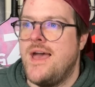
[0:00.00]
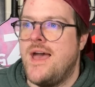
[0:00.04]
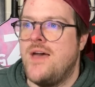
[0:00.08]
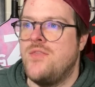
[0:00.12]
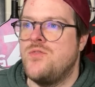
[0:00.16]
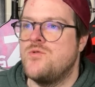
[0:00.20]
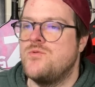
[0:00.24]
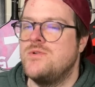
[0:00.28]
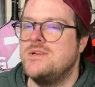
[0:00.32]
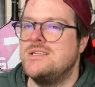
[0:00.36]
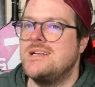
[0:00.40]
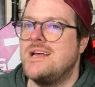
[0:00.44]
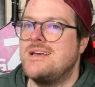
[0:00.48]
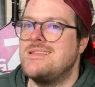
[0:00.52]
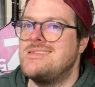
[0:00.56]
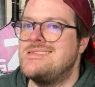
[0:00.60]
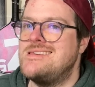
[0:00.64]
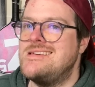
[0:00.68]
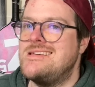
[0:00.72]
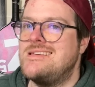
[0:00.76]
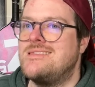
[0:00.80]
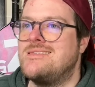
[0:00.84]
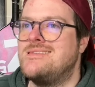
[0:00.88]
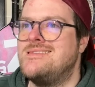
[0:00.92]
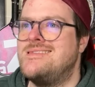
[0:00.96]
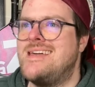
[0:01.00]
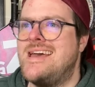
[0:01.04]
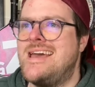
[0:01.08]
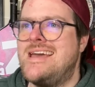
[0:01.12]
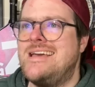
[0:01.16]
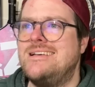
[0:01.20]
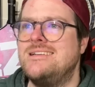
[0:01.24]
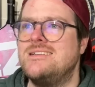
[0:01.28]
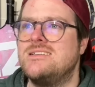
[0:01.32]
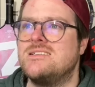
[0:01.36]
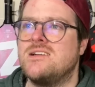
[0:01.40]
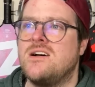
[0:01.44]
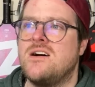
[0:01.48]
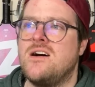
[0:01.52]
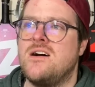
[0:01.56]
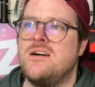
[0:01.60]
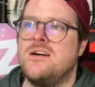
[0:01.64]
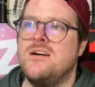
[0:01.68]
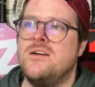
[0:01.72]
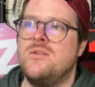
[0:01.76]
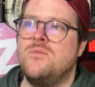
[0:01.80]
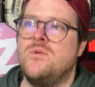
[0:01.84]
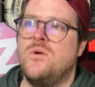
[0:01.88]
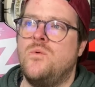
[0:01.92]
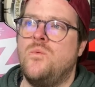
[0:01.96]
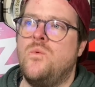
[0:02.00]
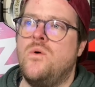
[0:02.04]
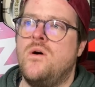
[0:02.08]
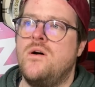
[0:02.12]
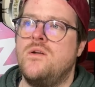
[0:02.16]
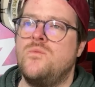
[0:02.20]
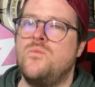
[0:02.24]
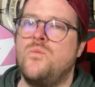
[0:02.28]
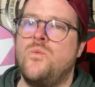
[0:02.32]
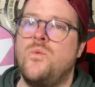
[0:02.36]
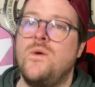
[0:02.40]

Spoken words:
And the reason I think they saw it, well, one,